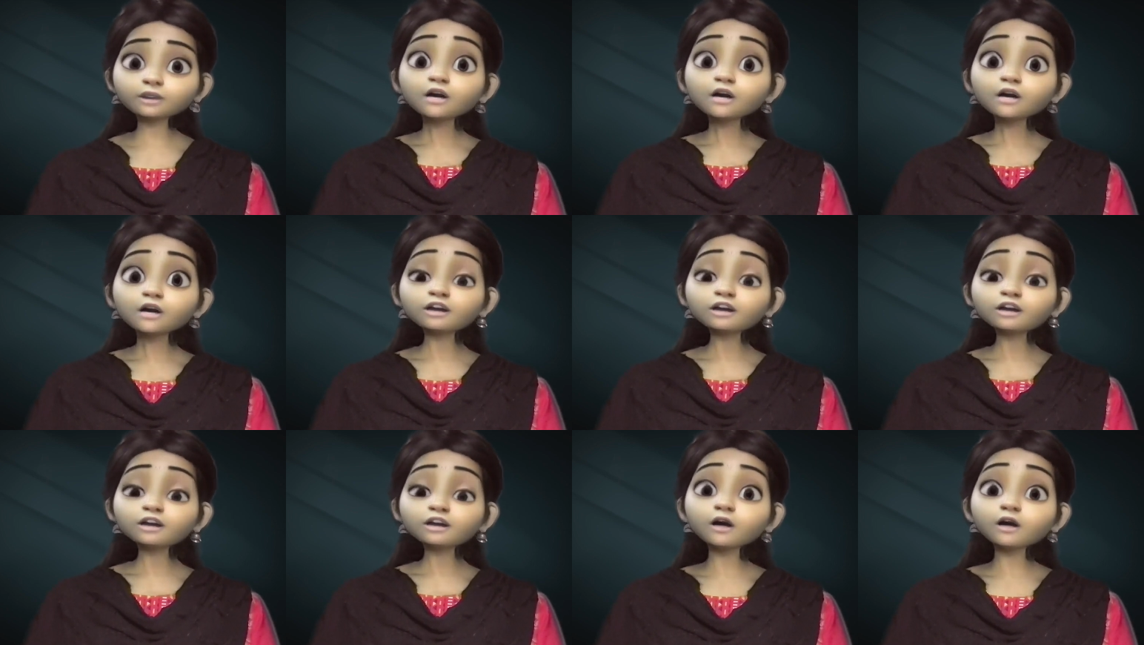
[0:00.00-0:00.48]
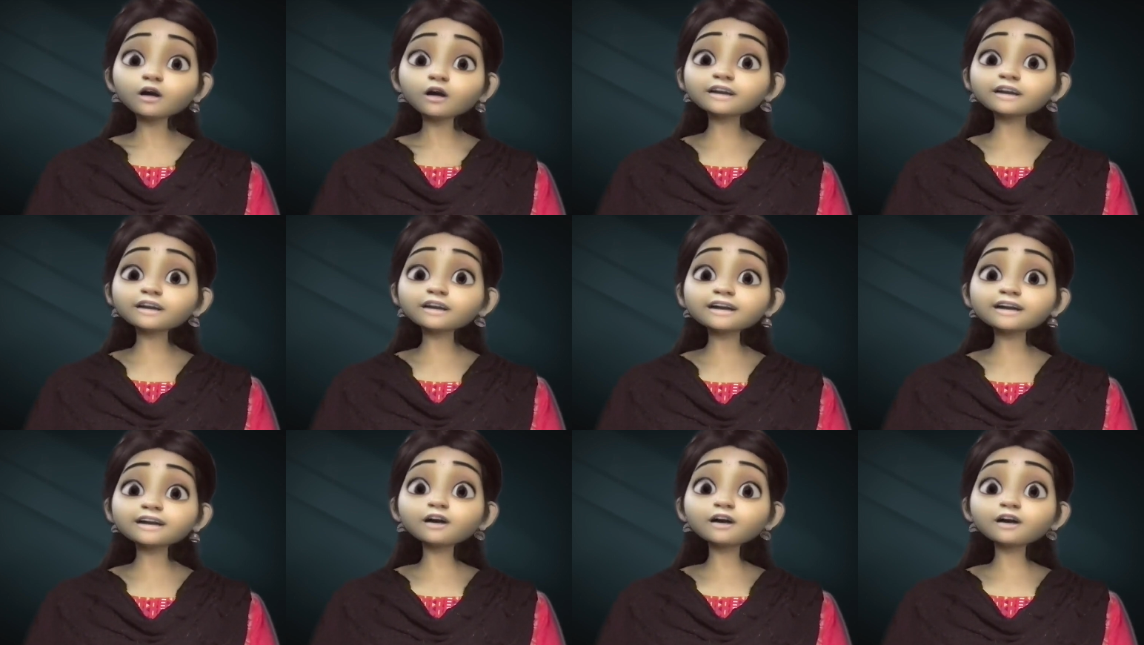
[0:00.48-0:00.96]
long
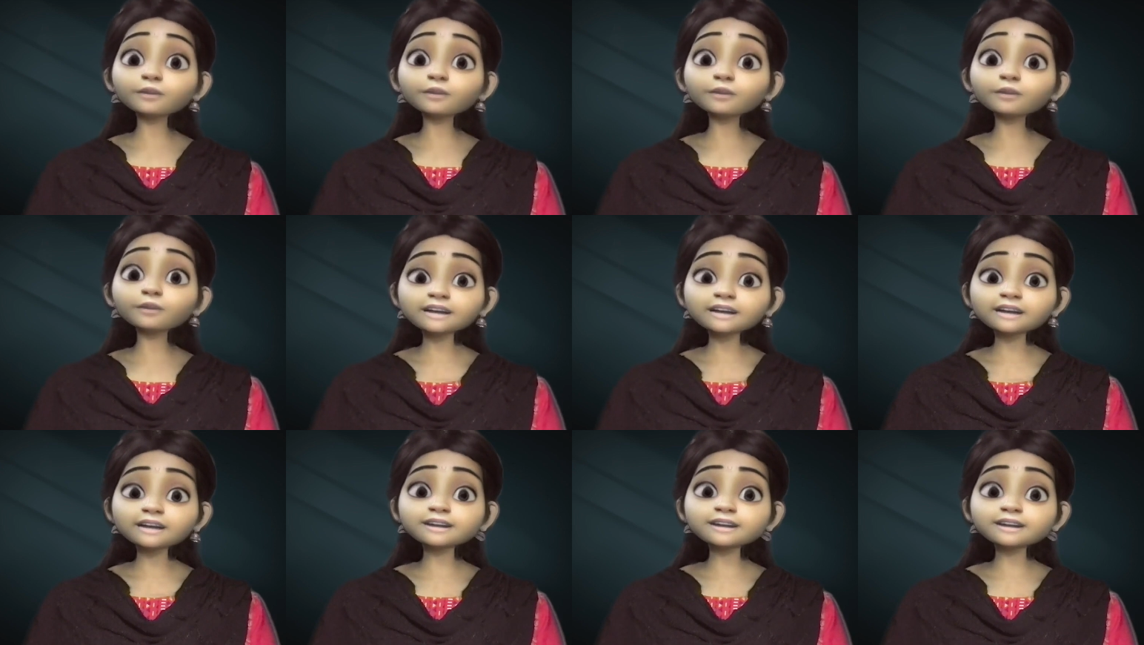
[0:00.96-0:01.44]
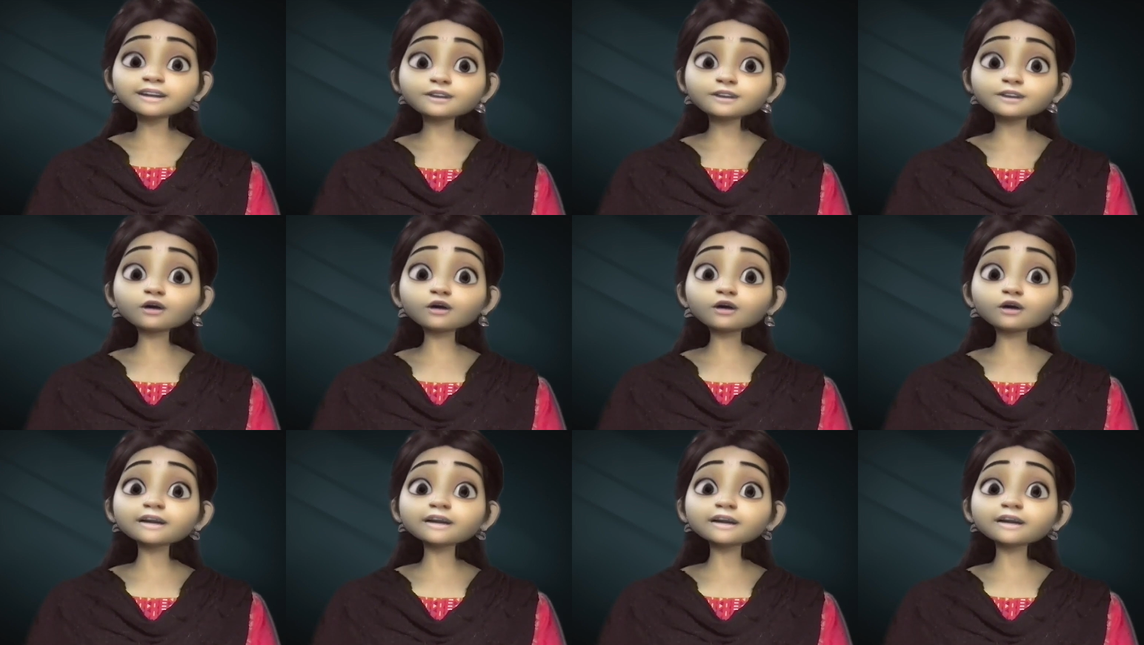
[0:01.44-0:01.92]
reading comprehensions
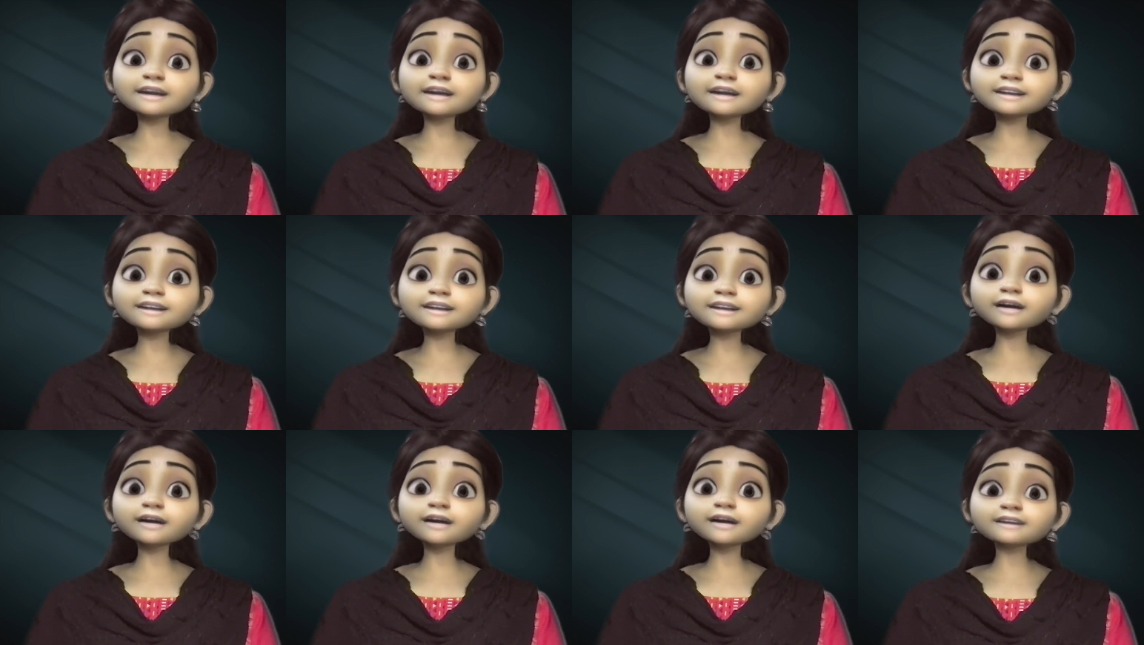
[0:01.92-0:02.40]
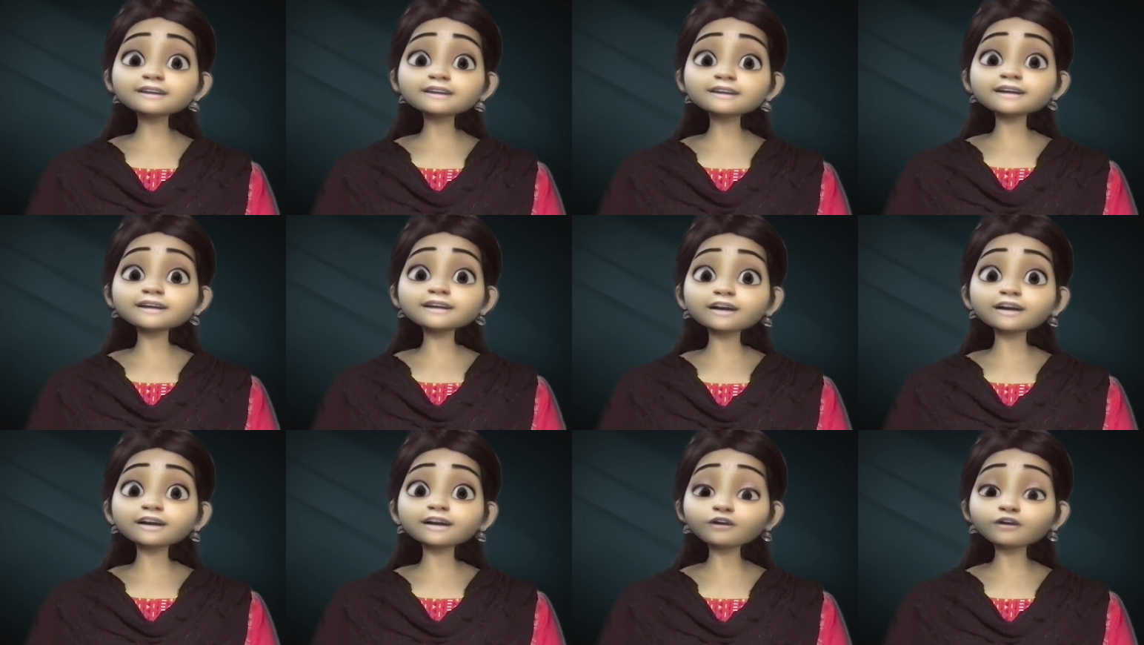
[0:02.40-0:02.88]
are easy and
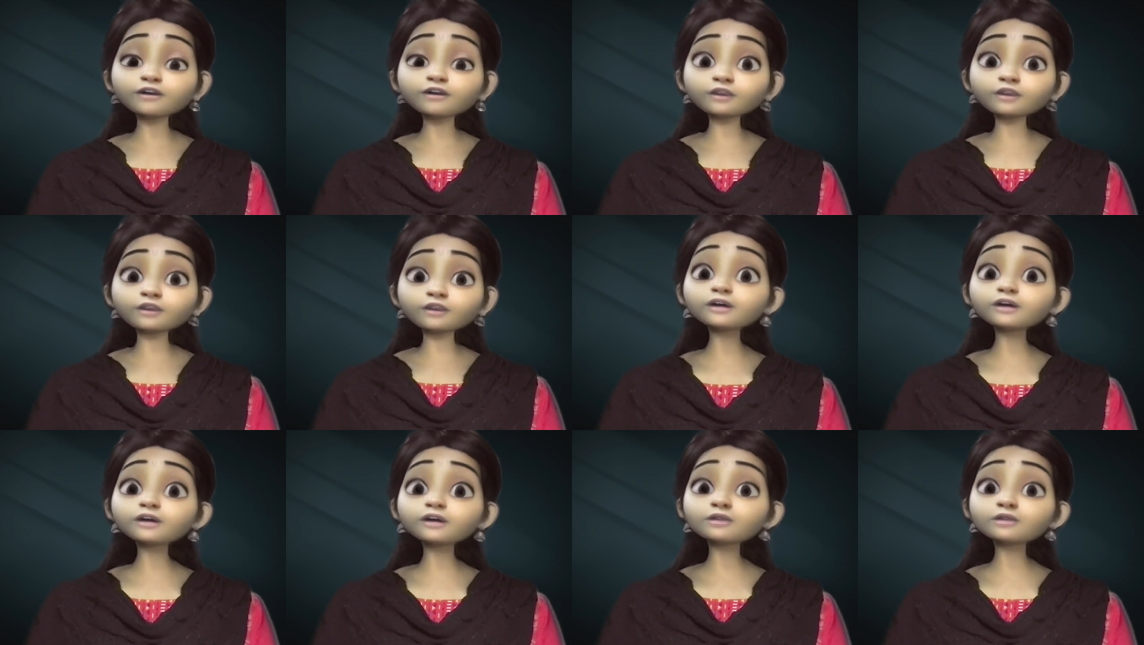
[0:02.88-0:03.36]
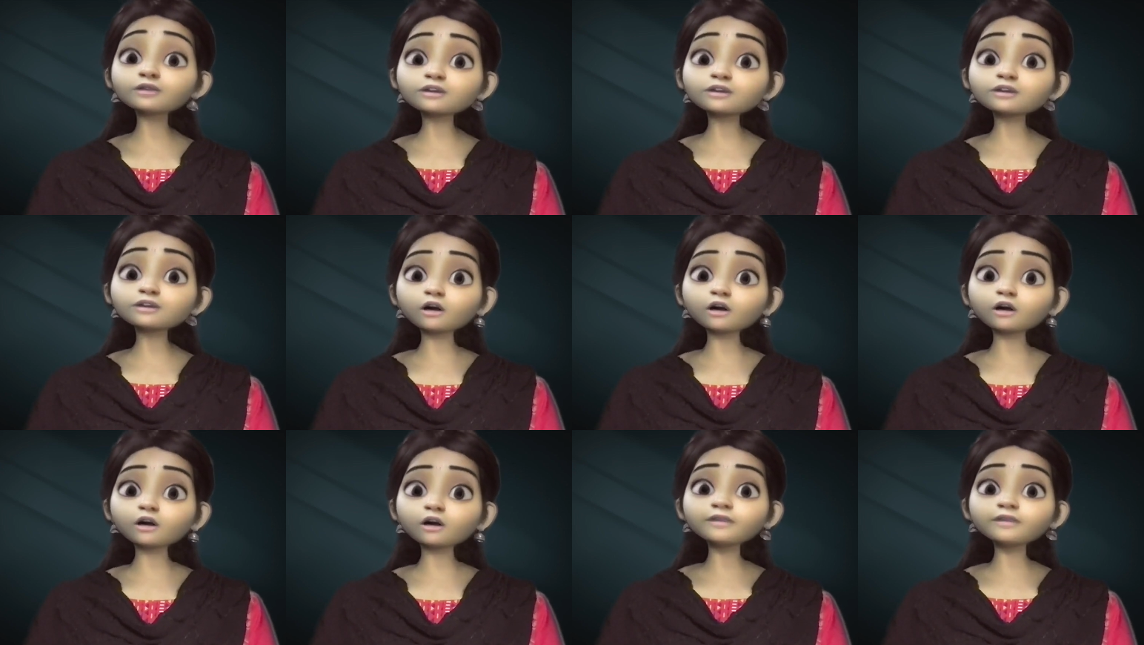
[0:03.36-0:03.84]
straightforward to
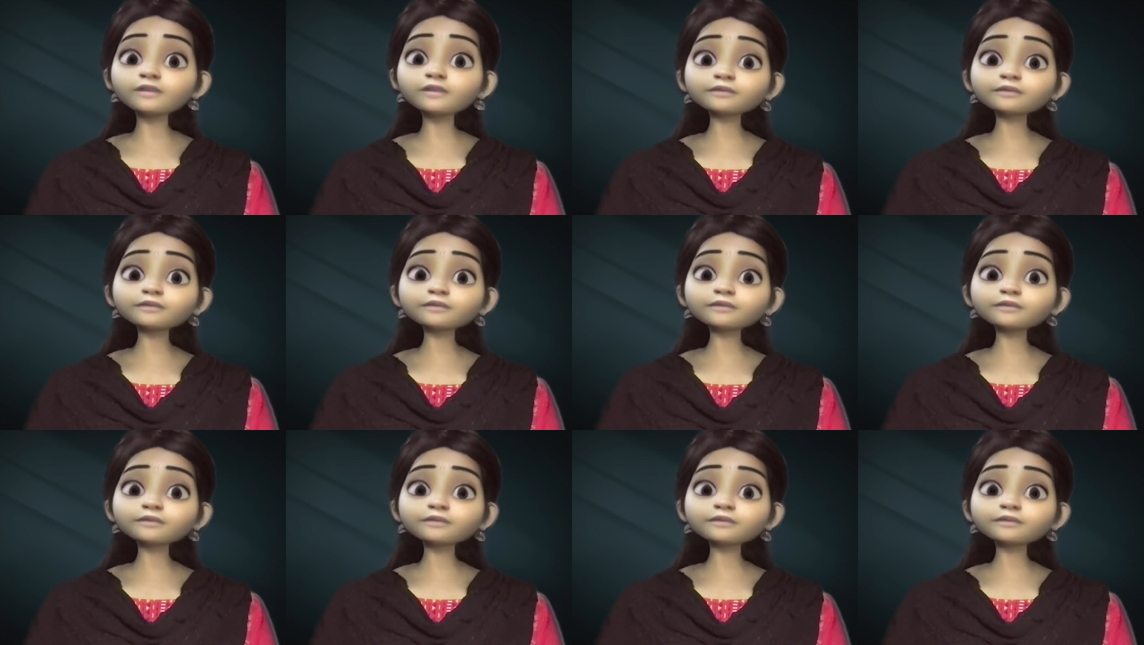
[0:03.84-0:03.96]
solve.